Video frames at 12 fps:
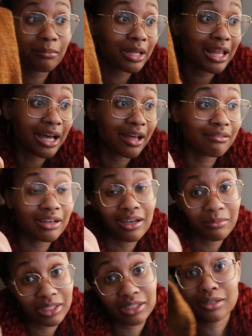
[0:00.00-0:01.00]
I'm glad. Okay,
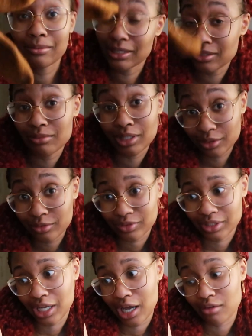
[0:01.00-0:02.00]
I'm going to go back to my
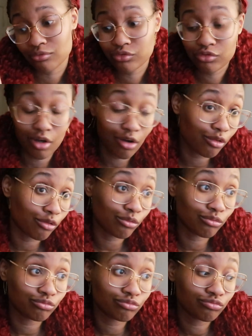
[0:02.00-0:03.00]
Louvre now. So,
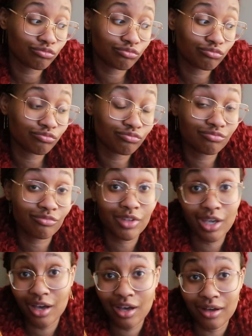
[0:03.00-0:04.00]

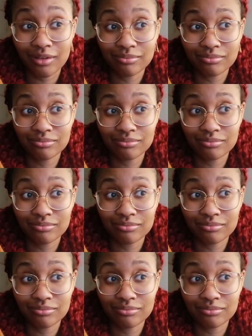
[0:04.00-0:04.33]
yeah.